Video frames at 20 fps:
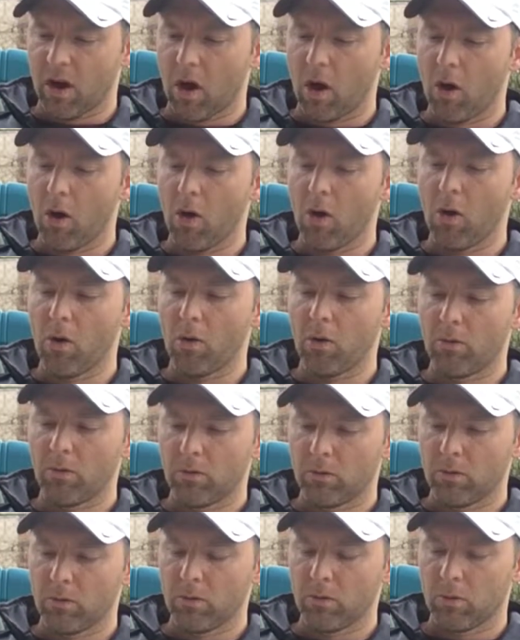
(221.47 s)
"Oh.
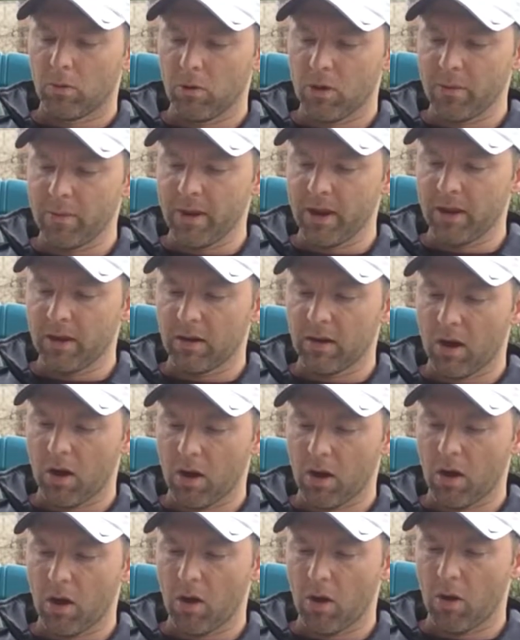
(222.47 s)
What do you mean,
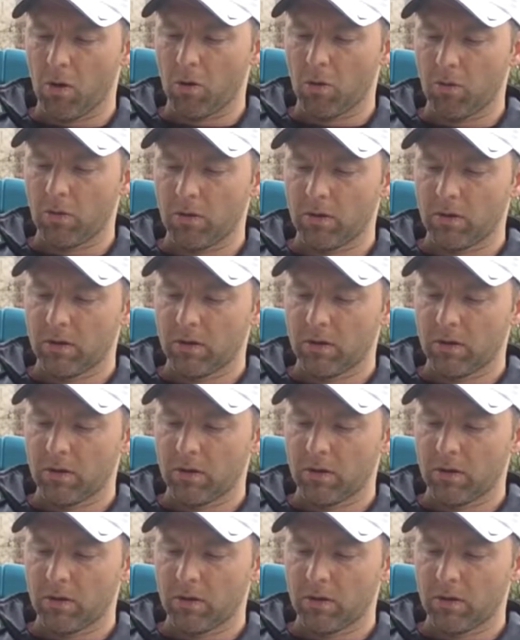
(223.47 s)
oh?"